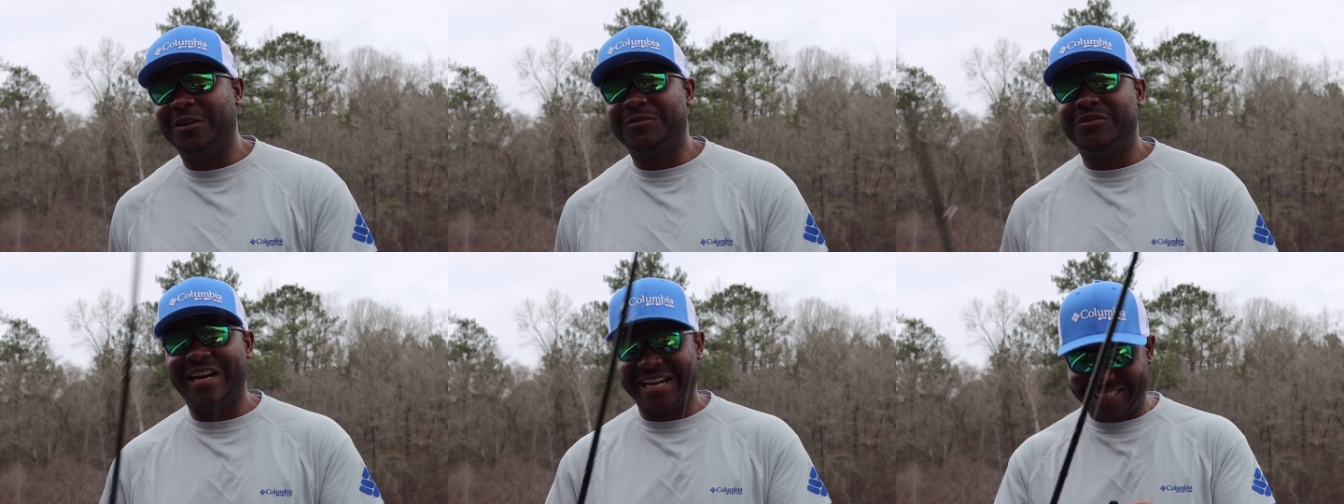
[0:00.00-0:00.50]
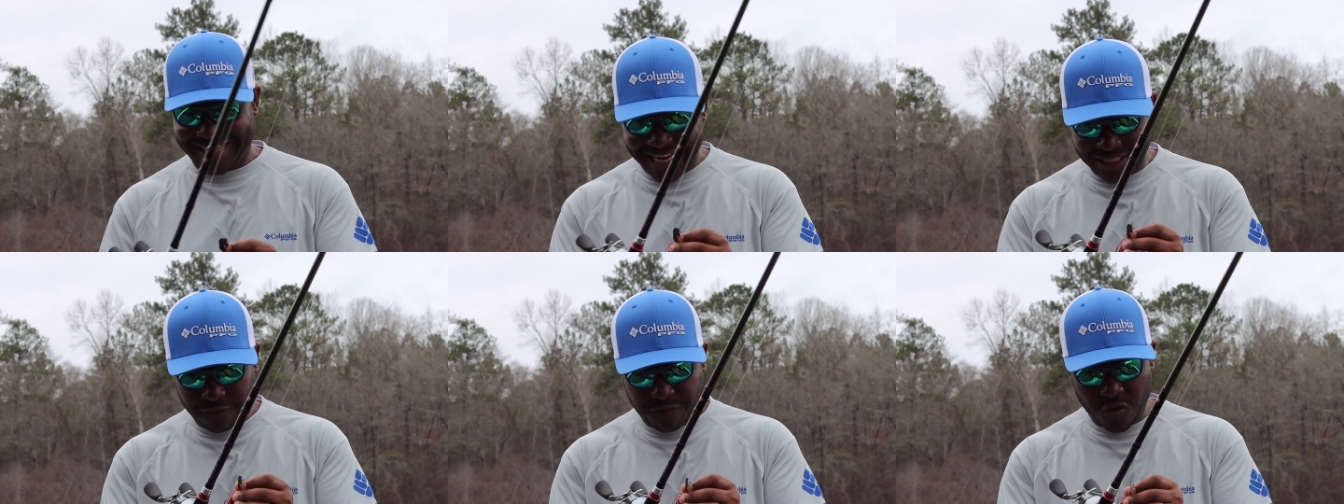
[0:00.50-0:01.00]
helps you guys
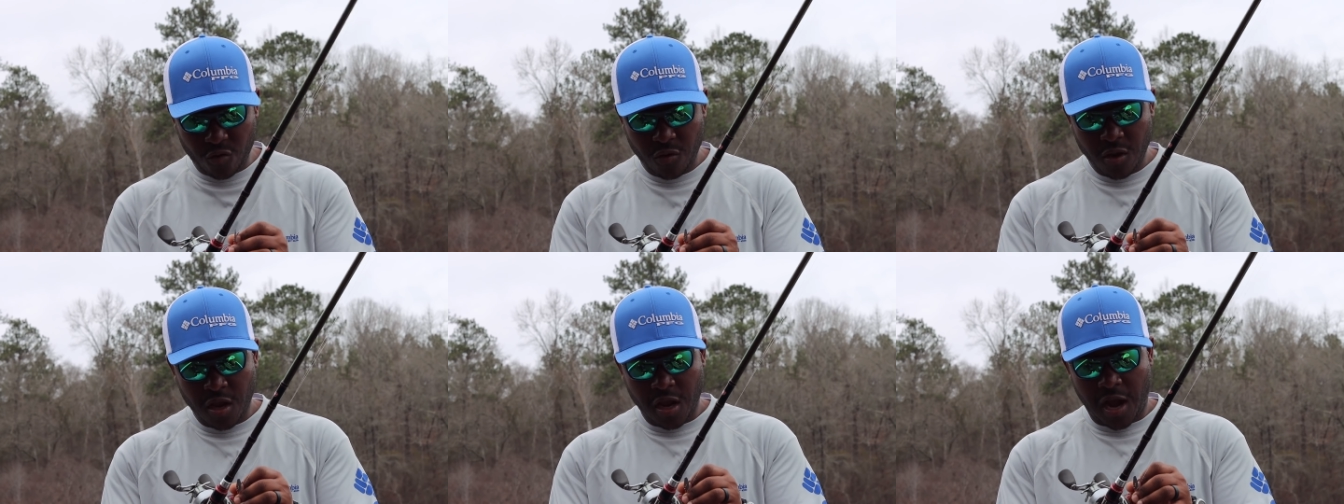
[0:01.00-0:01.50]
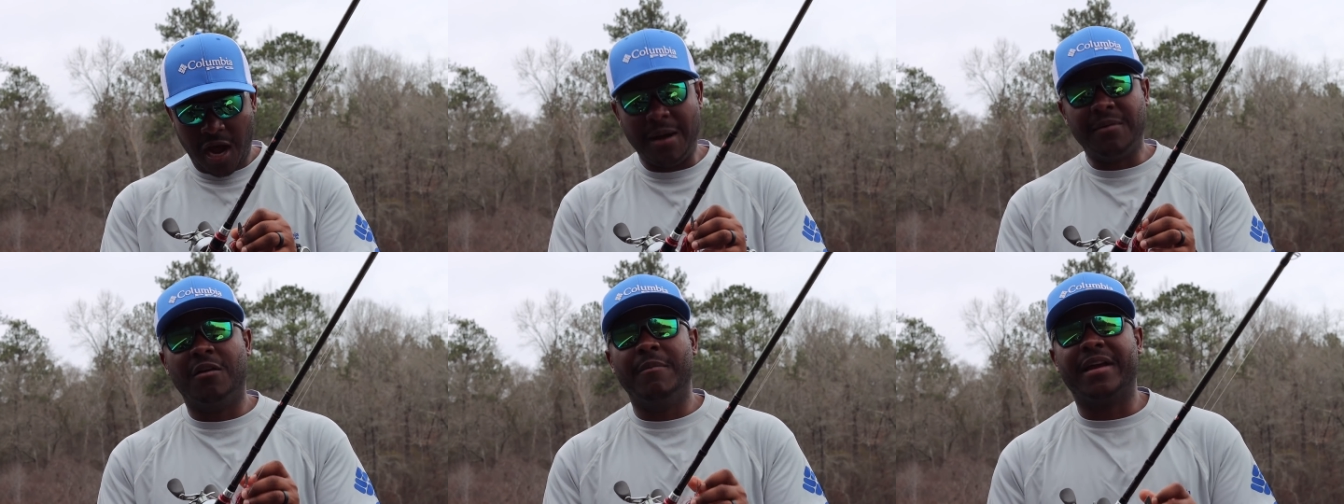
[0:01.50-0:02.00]
catch a few.
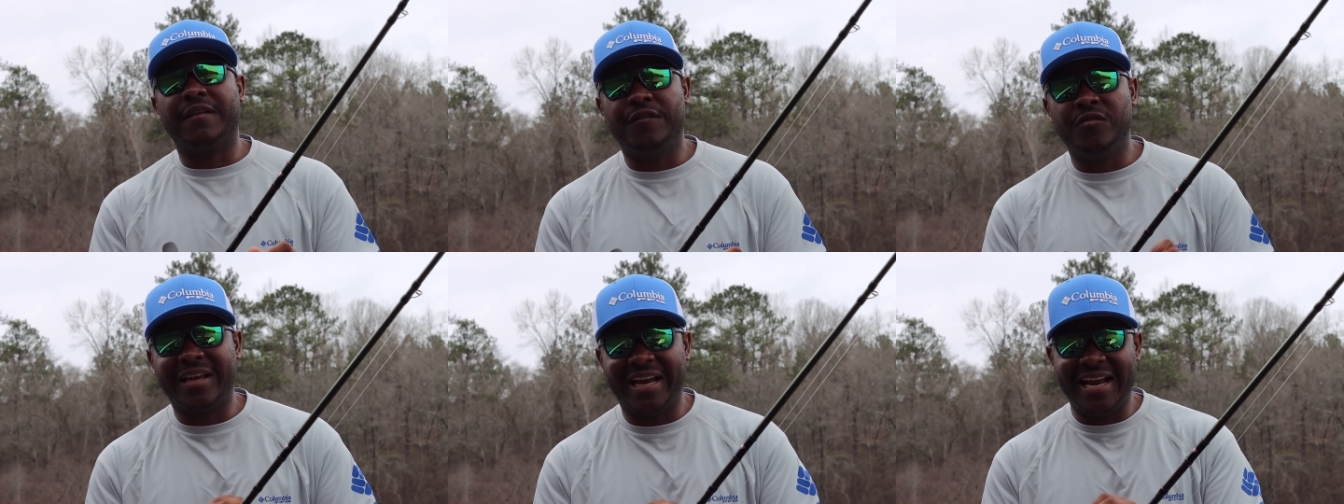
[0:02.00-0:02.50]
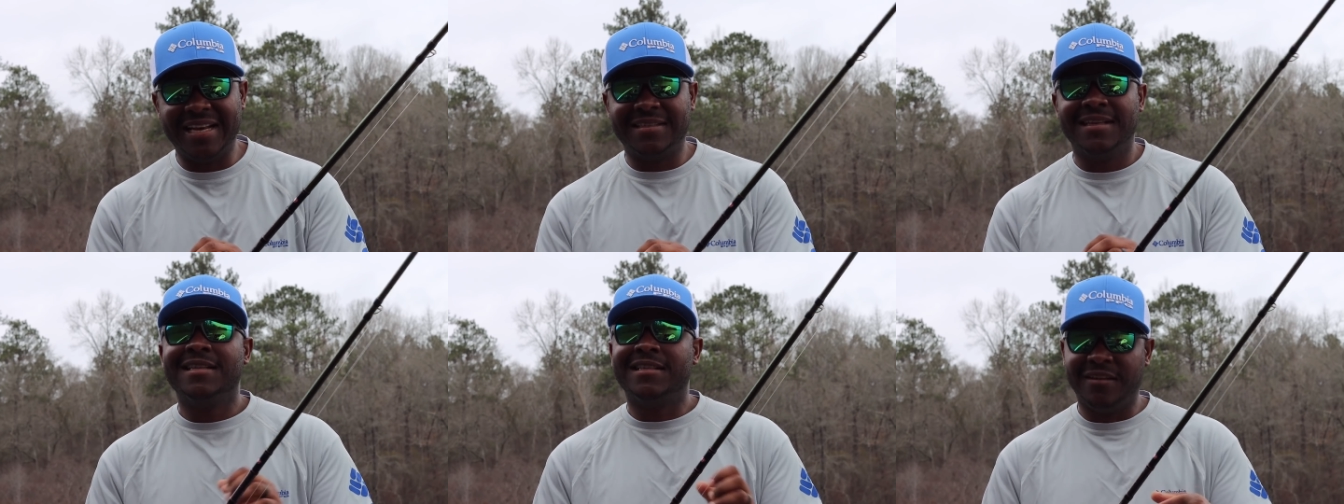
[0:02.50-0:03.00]
I'm gonna make a few casts,
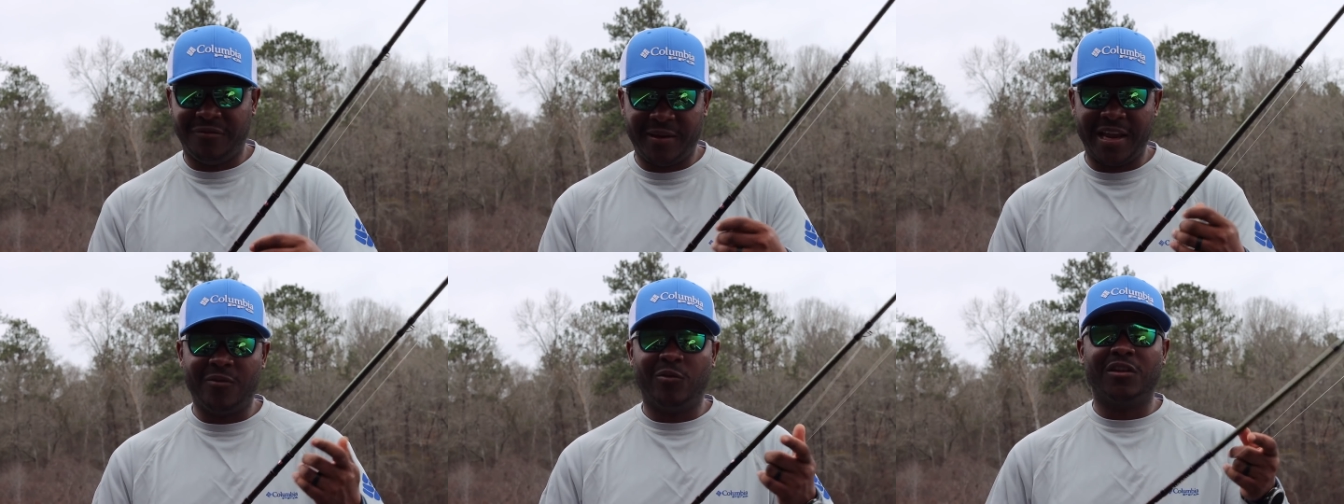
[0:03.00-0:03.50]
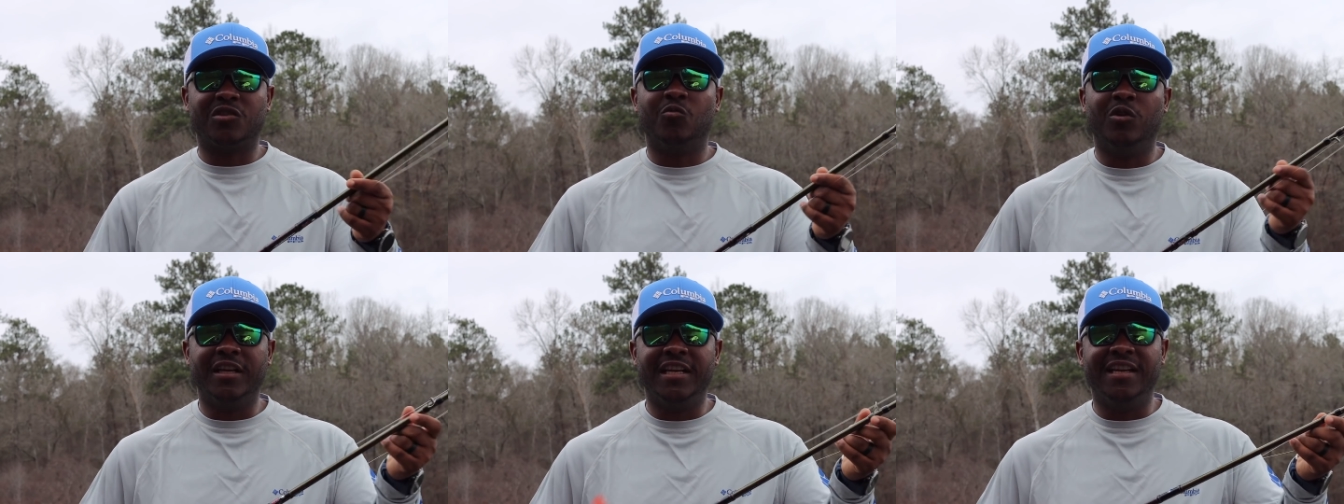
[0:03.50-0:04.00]
see if we can't reel this
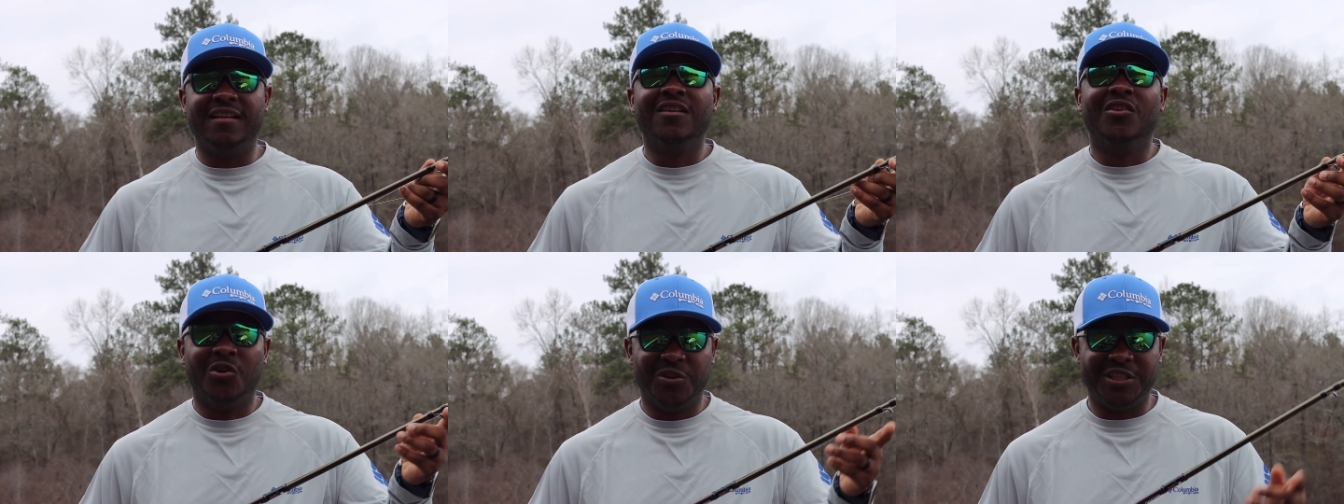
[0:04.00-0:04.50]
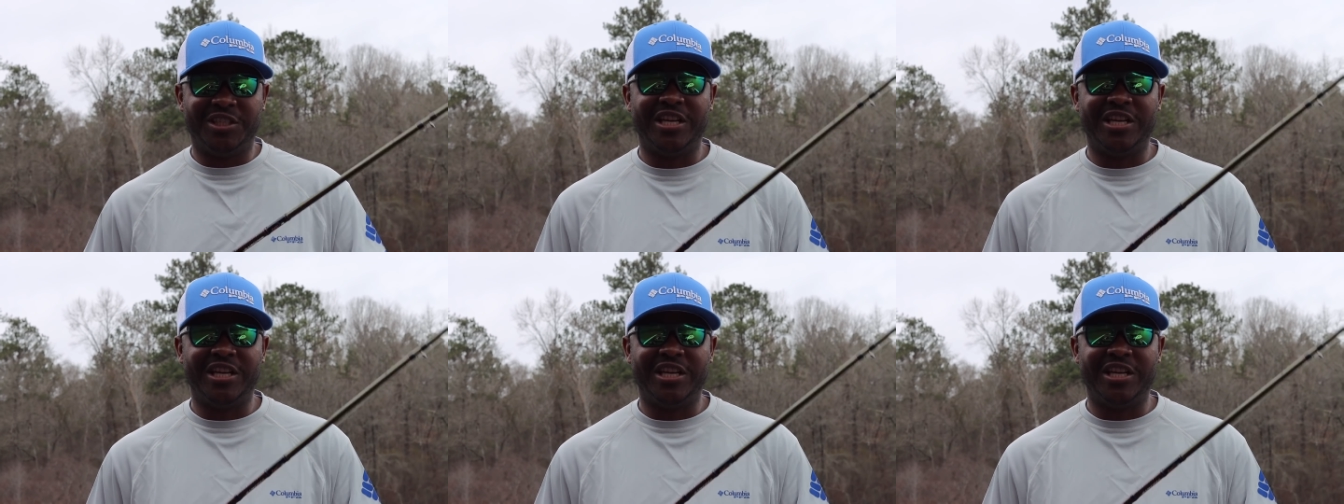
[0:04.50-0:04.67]
one in on this